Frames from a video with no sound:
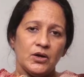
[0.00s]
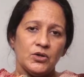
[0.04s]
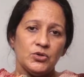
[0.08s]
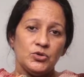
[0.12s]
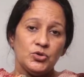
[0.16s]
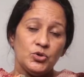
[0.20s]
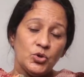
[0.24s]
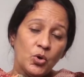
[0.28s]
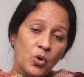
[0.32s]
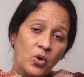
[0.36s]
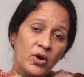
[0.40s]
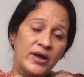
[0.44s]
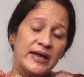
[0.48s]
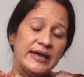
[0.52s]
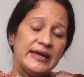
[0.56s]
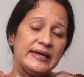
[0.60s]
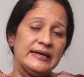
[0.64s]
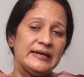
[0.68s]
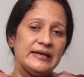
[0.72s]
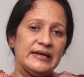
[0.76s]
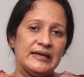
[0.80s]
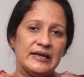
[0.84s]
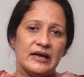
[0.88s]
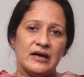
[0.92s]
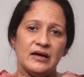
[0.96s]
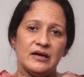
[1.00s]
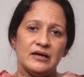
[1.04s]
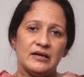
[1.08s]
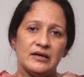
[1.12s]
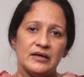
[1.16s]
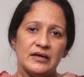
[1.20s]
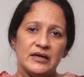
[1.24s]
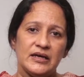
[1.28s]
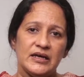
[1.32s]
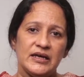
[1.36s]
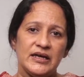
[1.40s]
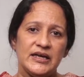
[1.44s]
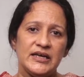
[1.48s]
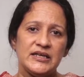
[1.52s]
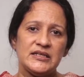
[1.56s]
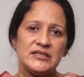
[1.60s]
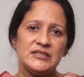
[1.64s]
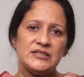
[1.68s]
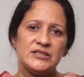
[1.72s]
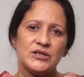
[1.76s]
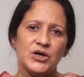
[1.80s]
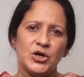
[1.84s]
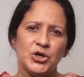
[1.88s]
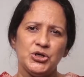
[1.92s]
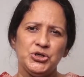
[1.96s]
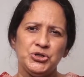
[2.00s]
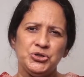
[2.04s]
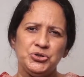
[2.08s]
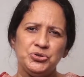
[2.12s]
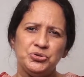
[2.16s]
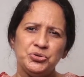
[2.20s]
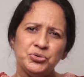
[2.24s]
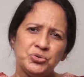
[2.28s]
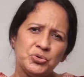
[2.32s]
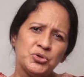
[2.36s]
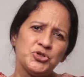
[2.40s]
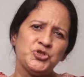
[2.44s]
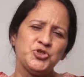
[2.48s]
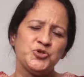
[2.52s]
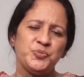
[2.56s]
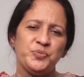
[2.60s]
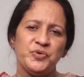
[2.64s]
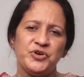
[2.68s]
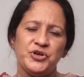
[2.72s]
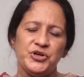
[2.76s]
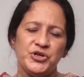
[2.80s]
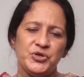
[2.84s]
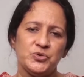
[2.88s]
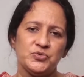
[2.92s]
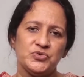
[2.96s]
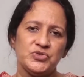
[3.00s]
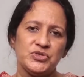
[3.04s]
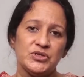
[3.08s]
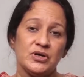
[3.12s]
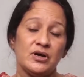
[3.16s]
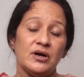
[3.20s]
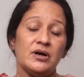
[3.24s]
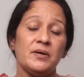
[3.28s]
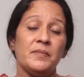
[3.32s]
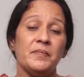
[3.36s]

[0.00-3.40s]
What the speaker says: Though India is a huge producer,